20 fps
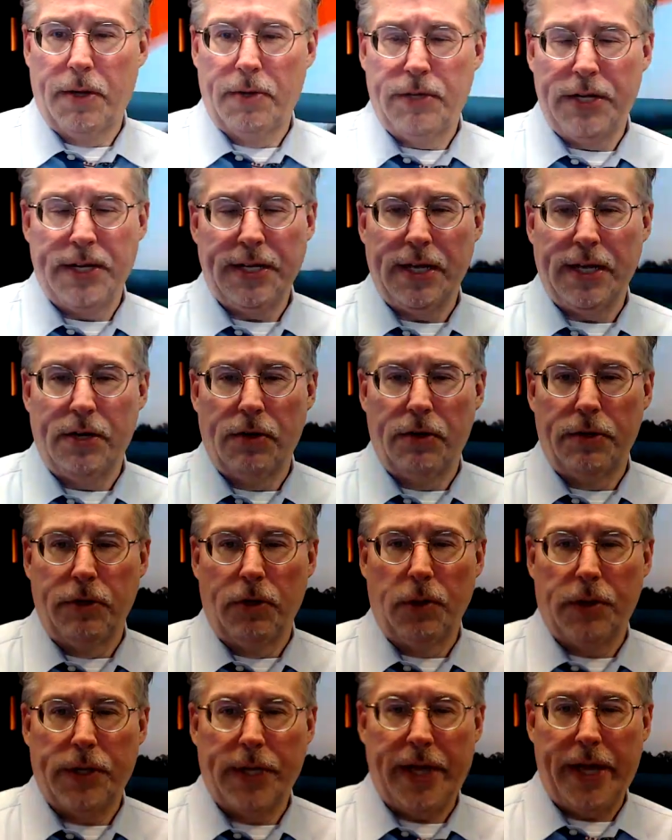didn't get a
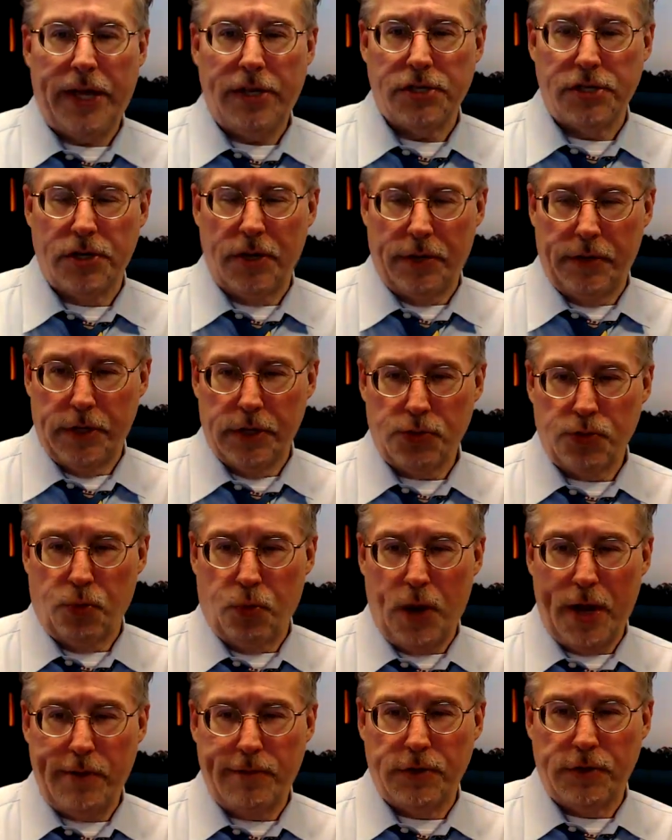location on this,
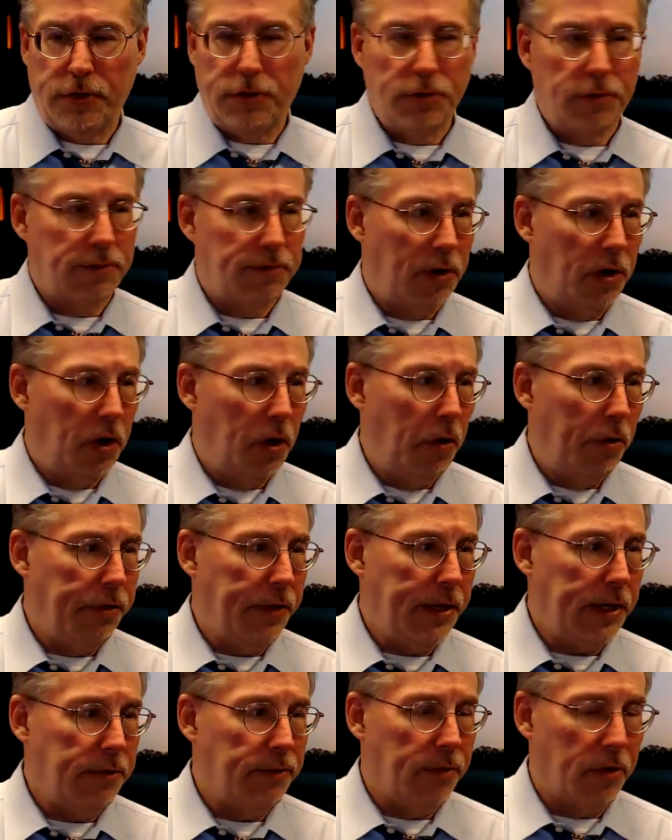Raven Duval,
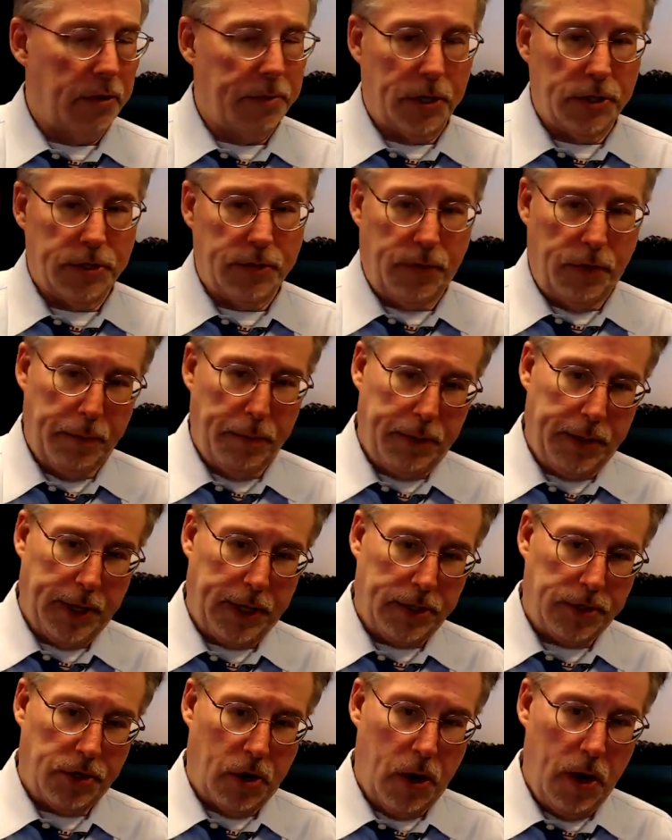thank you very much for the
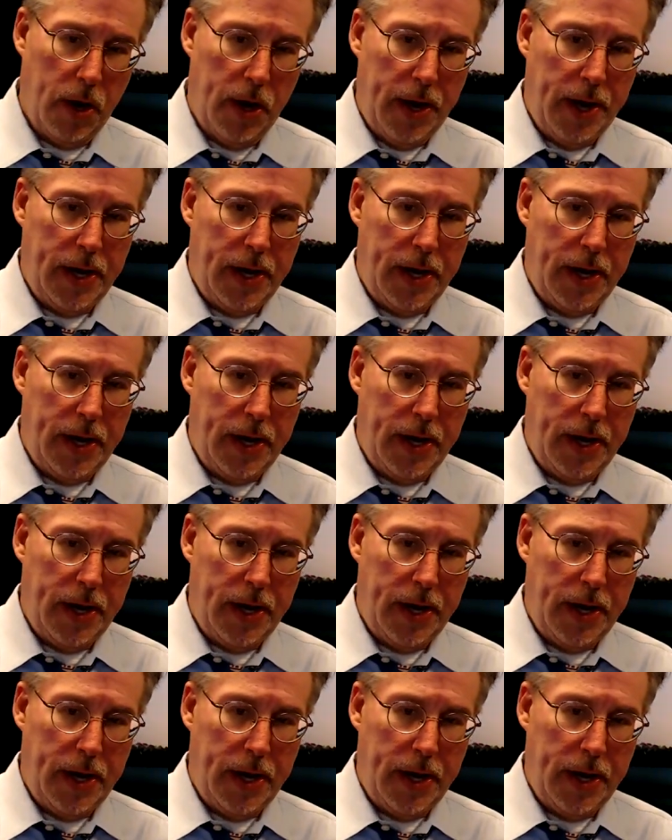picture.